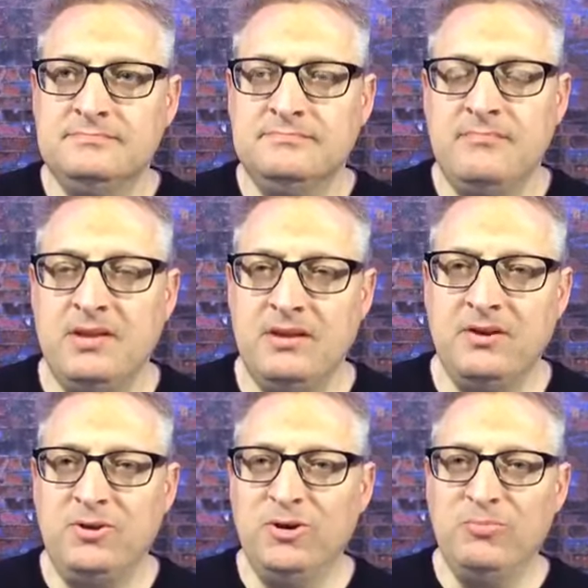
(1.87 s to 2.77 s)
Good
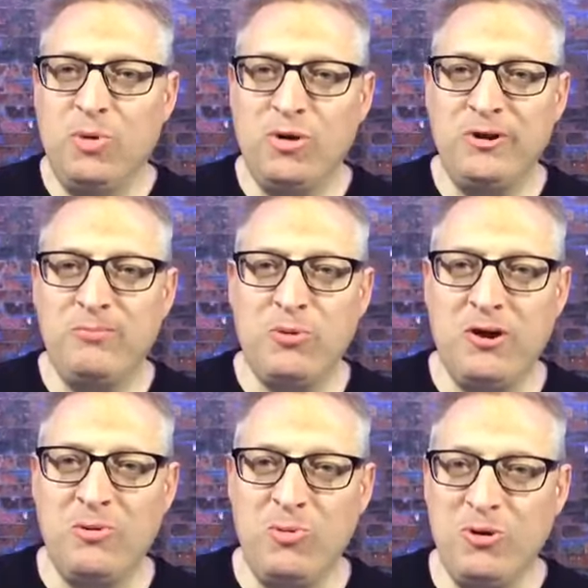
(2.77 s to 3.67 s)
morning, prayer
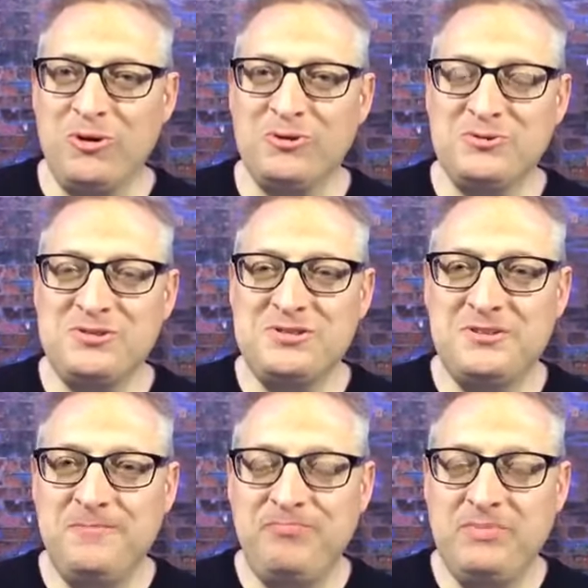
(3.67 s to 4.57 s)
warriors.
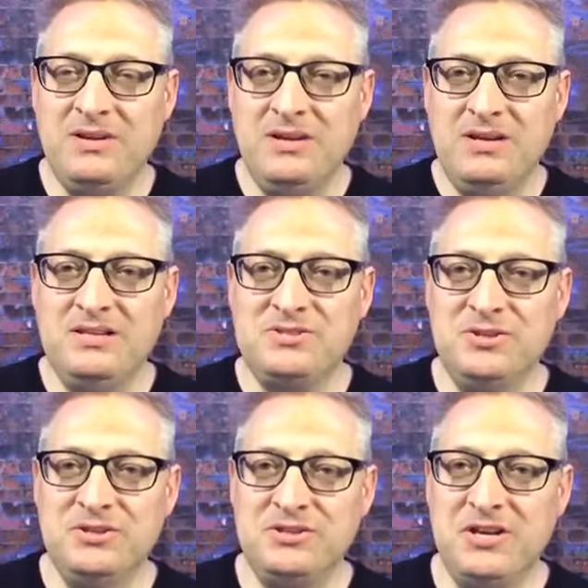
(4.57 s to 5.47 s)
It's good to come
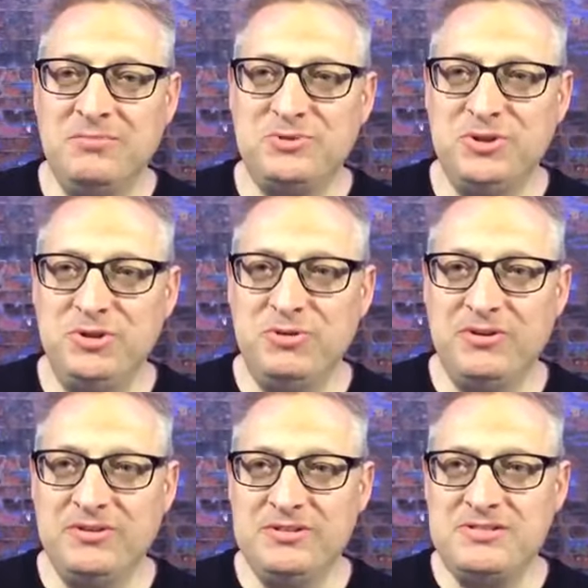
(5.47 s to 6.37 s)
to you on this
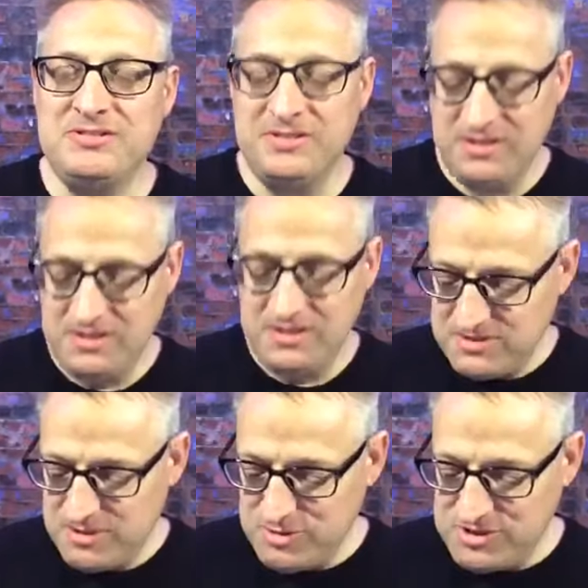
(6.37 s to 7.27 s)
Tuesday
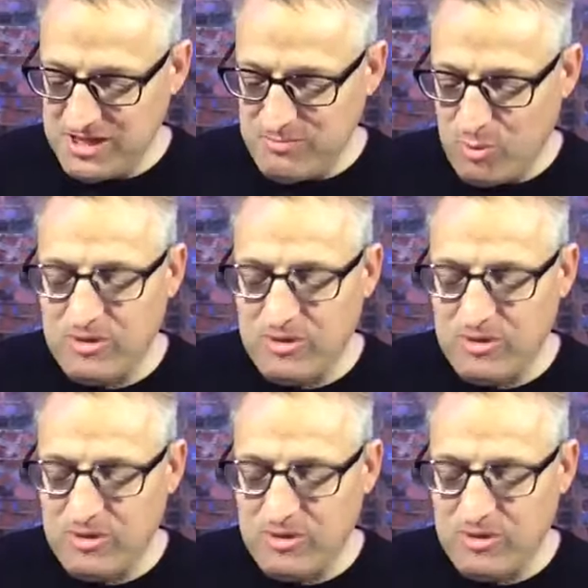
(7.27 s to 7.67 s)
morning.